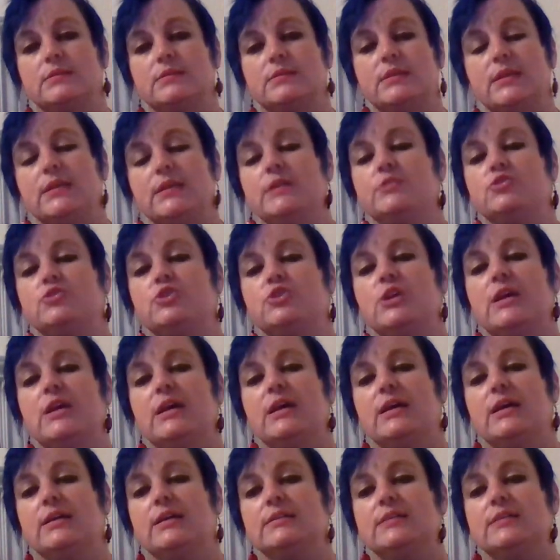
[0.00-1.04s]
teach
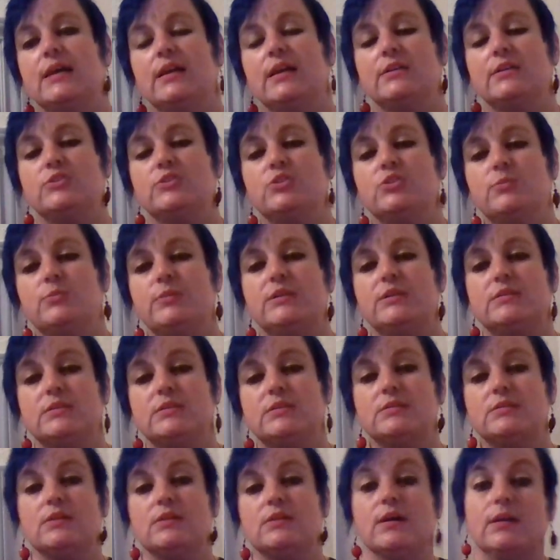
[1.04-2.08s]
is that it should be a
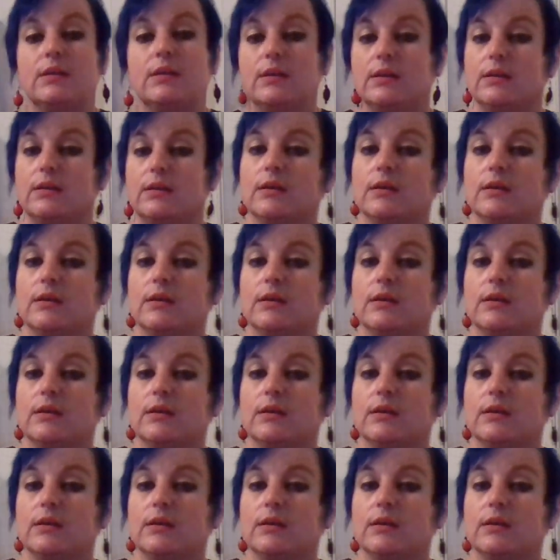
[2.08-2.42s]
society,